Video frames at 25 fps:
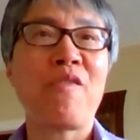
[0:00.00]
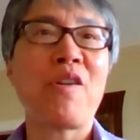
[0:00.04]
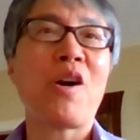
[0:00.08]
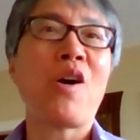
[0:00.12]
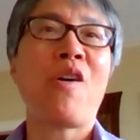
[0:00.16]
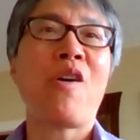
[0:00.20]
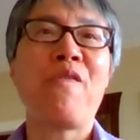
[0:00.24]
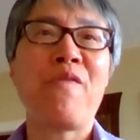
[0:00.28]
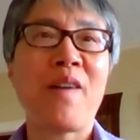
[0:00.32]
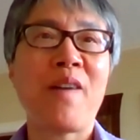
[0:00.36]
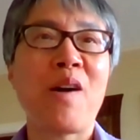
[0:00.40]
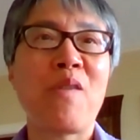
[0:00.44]

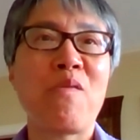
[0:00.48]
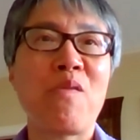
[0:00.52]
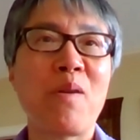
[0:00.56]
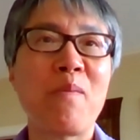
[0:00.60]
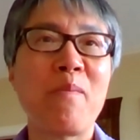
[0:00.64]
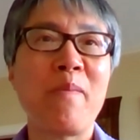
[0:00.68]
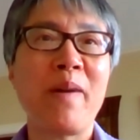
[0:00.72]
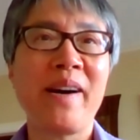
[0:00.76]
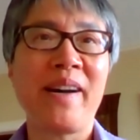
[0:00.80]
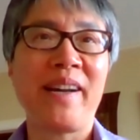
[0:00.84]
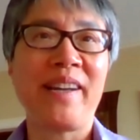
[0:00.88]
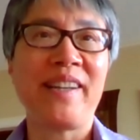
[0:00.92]
of our
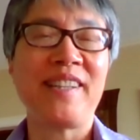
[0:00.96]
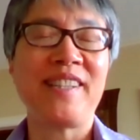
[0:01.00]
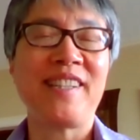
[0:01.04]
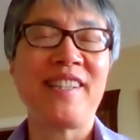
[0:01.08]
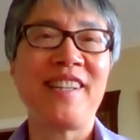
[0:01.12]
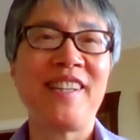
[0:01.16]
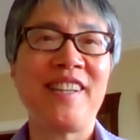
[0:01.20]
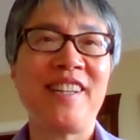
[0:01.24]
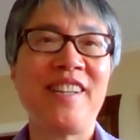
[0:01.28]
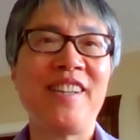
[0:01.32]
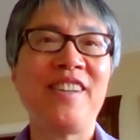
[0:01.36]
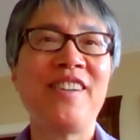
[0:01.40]
mind,
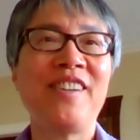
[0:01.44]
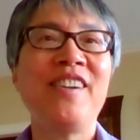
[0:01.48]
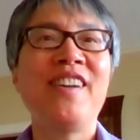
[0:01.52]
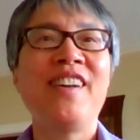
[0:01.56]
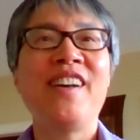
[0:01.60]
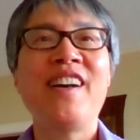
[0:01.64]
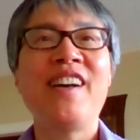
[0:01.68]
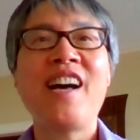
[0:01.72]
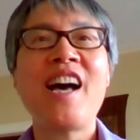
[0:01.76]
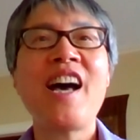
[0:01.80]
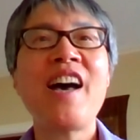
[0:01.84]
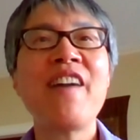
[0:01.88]

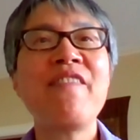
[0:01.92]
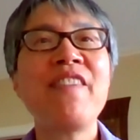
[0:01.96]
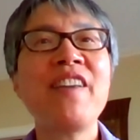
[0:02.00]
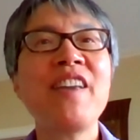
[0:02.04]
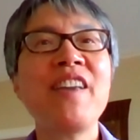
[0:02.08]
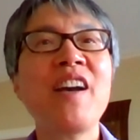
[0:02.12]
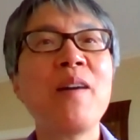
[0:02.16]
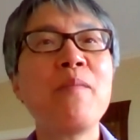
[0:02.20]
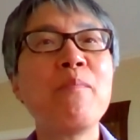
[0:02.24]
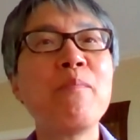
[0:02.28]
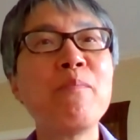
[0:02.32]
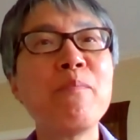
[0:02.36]
having
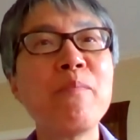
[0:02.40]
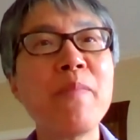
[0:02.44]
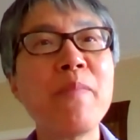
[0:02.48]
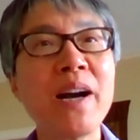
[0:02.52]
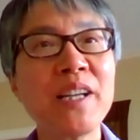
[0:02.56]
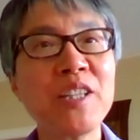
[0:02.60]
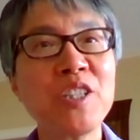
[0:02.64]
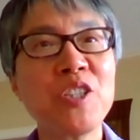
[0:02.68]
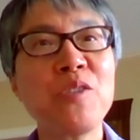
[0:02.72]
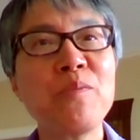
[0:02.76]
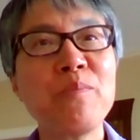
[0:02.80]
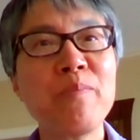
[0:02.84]
a
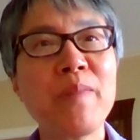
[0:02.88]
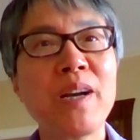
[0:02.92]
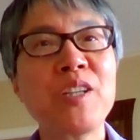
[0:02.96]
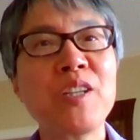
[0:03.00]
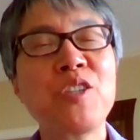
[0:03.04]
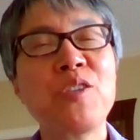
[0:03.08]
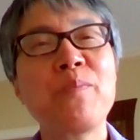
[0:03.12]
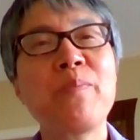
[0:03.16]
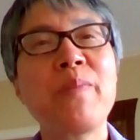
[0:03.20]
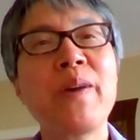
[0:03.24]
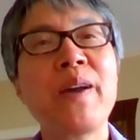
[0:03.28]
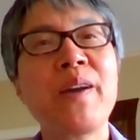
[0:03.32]
much
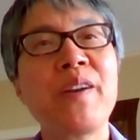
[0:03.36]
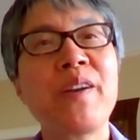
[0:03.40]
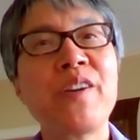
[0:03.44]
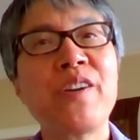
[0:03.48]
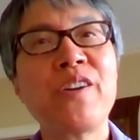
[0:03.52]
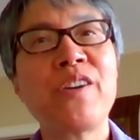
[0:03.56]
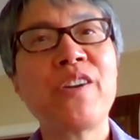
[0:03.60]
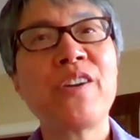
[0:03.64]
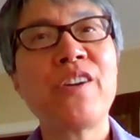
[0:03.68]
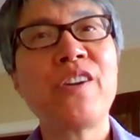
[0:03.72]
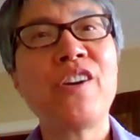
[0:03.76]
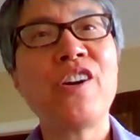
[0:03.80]

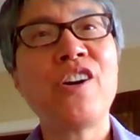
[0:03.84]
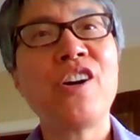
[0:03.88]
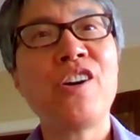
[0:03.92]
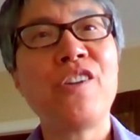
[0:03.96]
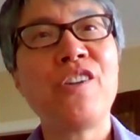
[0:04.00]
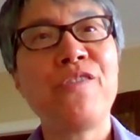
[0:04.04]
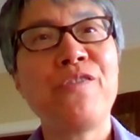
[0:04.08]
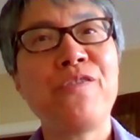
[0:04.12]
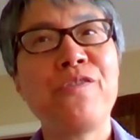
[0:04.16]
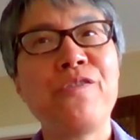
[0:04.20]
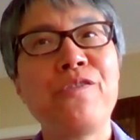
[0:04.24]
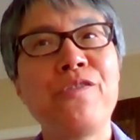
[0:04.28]
better
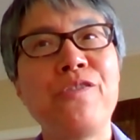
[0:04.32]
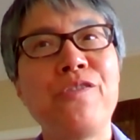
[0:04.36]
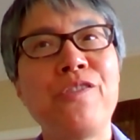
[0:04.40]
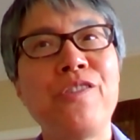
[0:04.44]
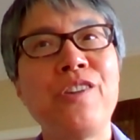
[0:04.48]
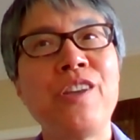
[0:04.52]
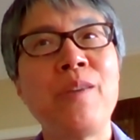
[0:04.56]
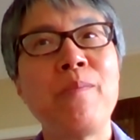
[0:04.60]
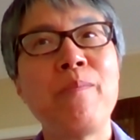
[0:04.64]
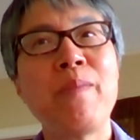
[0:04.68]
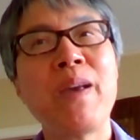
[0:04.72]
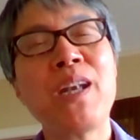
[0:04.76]
of,
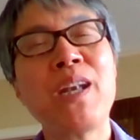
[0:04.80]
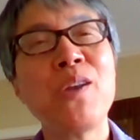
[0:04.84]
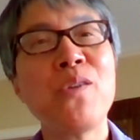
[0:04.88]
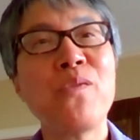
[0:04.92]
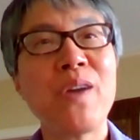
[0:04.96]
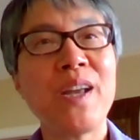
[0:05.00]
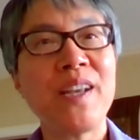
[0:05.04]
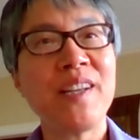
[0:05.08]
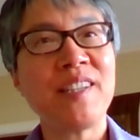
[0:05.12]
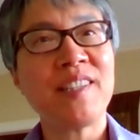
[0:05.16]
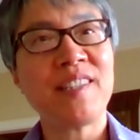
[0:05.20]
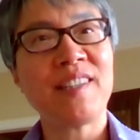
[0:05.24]
in many
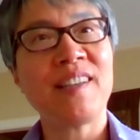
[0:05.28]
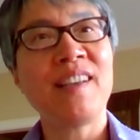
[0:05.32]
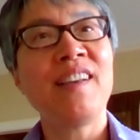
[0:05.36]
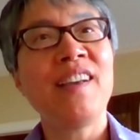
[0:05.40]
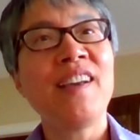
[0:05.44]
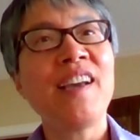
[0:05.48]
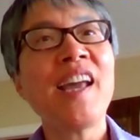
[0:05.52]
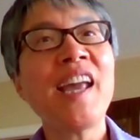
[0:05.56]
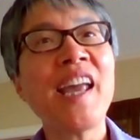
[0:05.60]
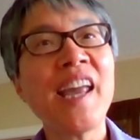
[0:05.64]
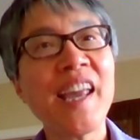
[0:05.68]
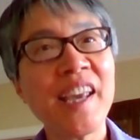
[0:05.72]
ways,
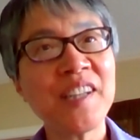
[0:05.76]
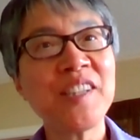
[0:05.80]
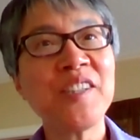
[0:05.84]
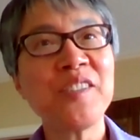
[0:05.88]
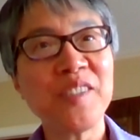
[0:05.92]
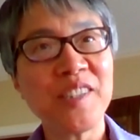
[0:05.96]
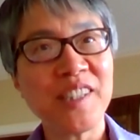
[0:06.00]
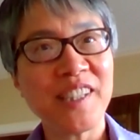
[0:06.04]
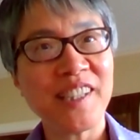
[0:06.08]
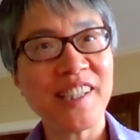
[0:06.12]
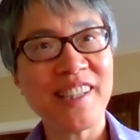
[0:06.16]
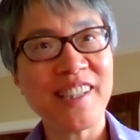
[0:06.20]

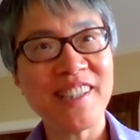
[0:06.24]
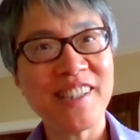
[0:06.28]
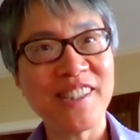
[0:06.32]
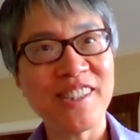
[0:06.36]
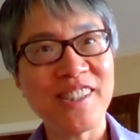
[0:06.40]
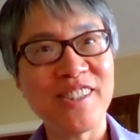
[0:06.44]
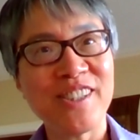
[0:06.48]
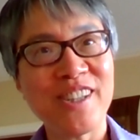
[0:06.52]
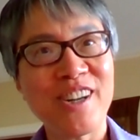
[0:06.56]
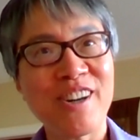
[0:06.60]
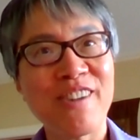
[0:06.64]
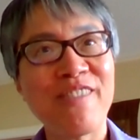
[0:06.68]
handling,
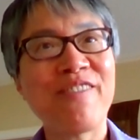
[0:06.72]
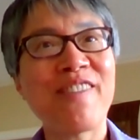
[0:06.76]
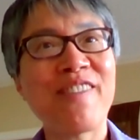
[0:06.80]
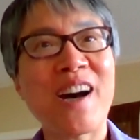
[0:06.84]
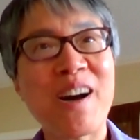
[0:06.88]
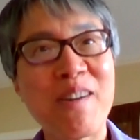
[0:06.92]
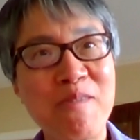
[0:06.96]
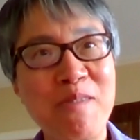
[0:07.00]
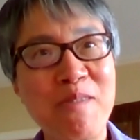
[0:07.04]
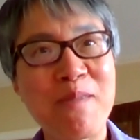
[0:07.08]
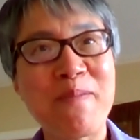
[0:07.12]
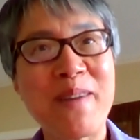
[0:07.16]
of
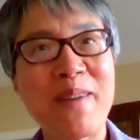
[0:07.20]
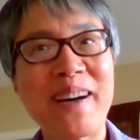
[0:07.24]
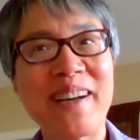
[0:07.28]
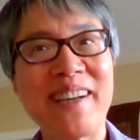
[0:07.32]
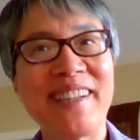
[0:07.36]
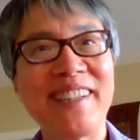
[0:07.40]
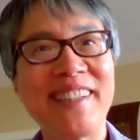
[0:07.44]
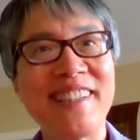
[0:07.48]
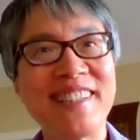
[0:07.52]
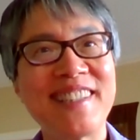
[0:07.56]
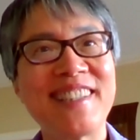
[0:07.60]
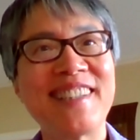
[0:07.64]
our
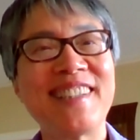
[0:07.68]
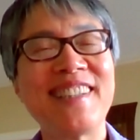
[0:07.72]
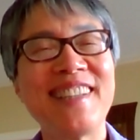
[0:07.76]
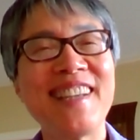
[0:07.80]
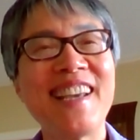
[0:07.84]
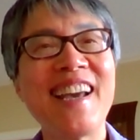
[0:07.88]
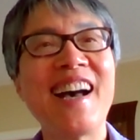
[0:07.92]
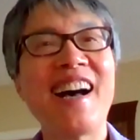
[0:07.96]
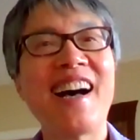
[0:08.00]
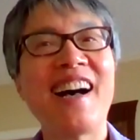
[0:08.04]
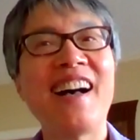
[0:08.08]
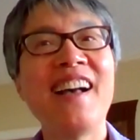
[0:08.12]
mind.
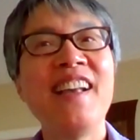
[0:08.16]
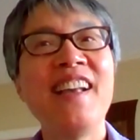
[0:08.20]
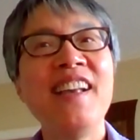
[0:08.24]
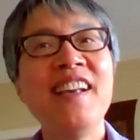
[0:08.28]
Yeah.